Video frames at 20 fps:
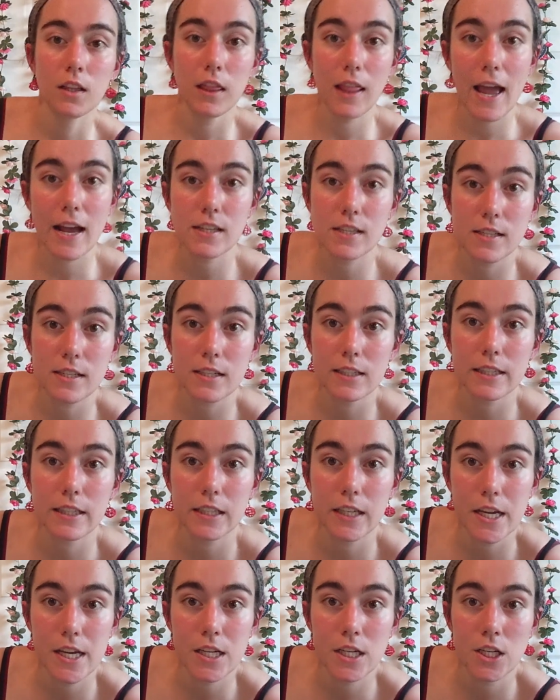
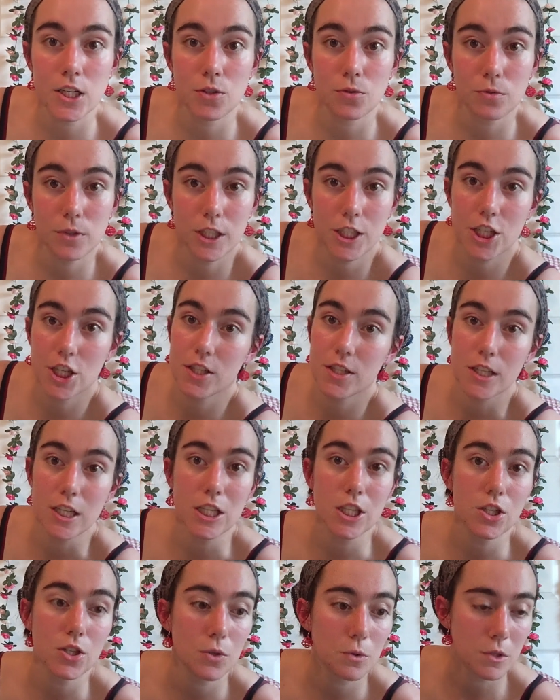Lastly, in Regency
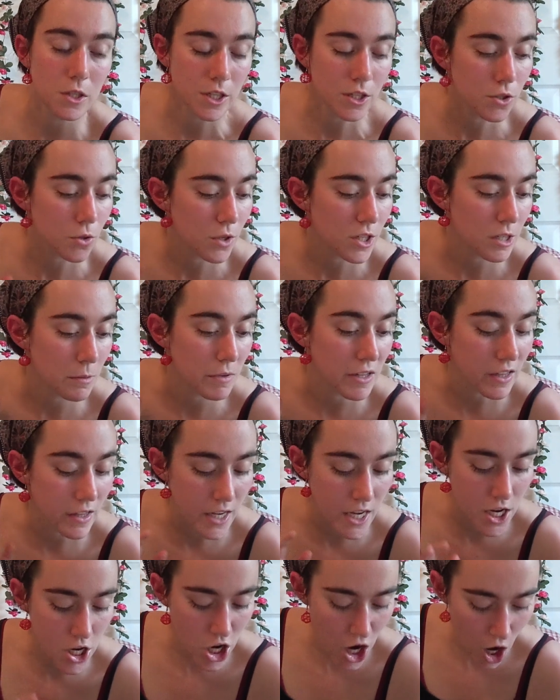suit is going to be
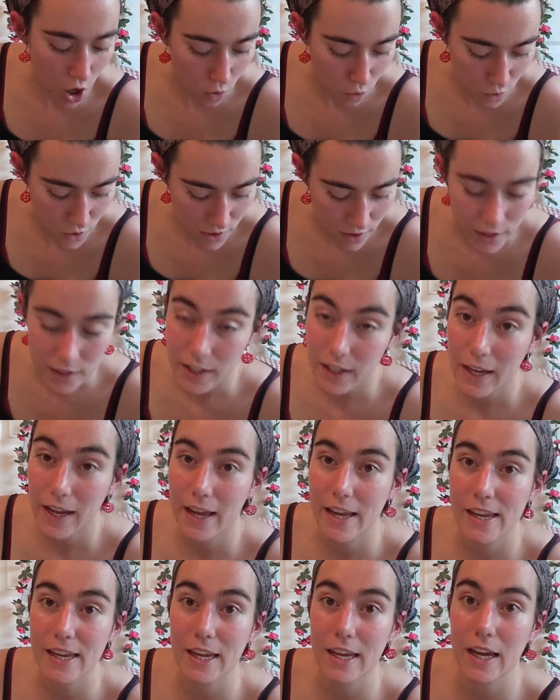the coat.
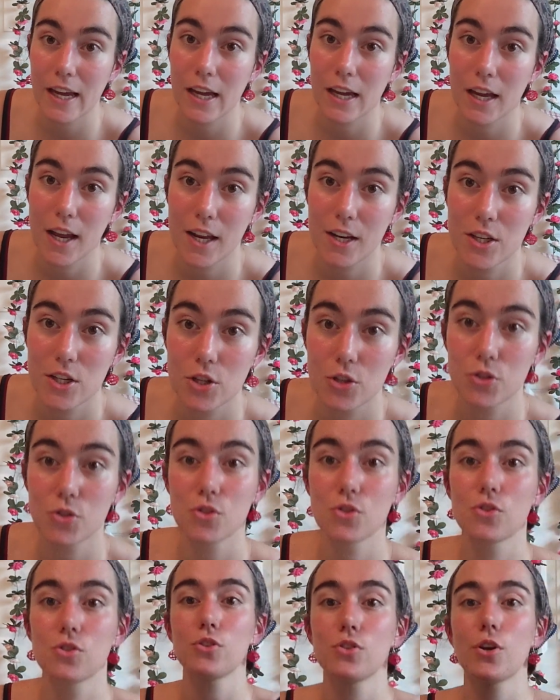And
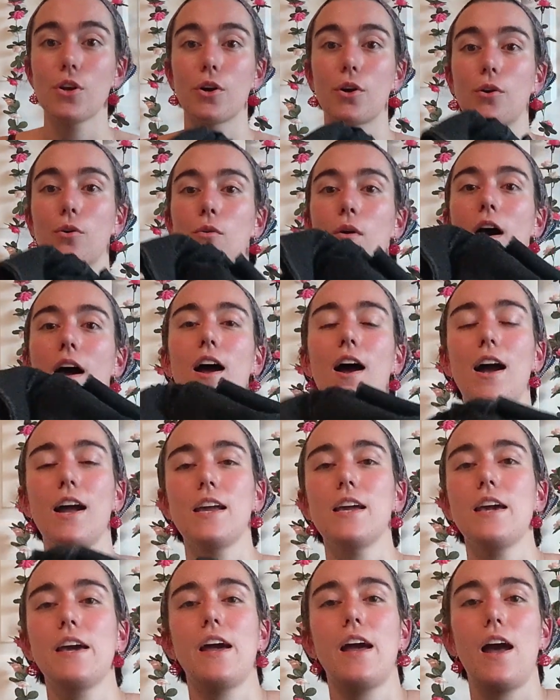so
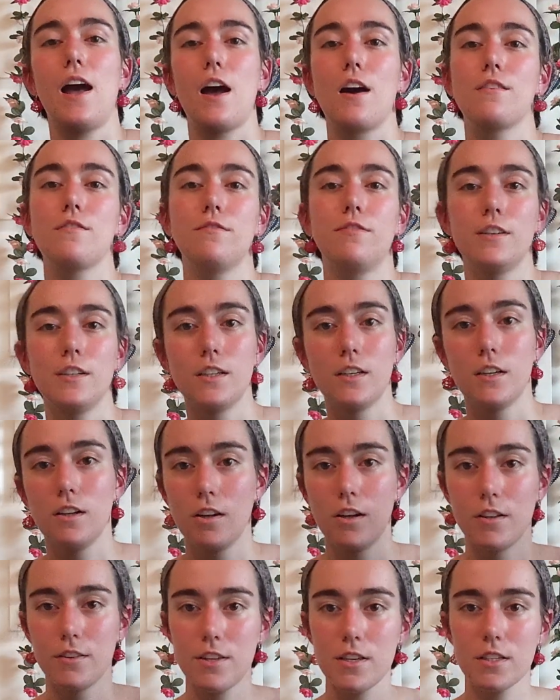I have
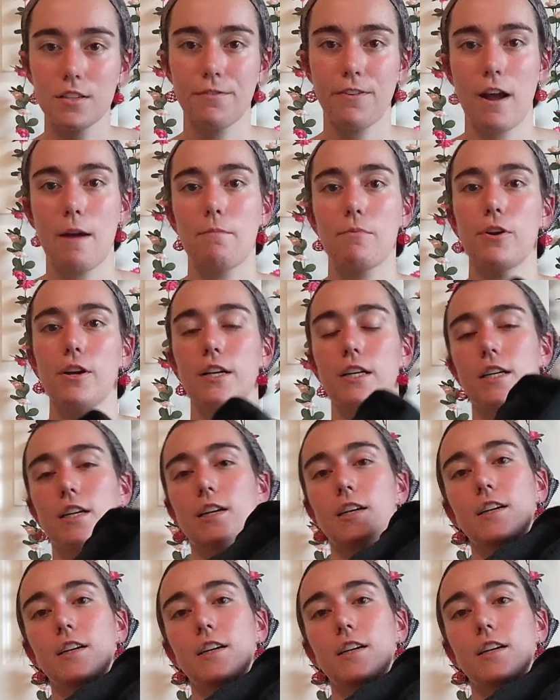this fabric.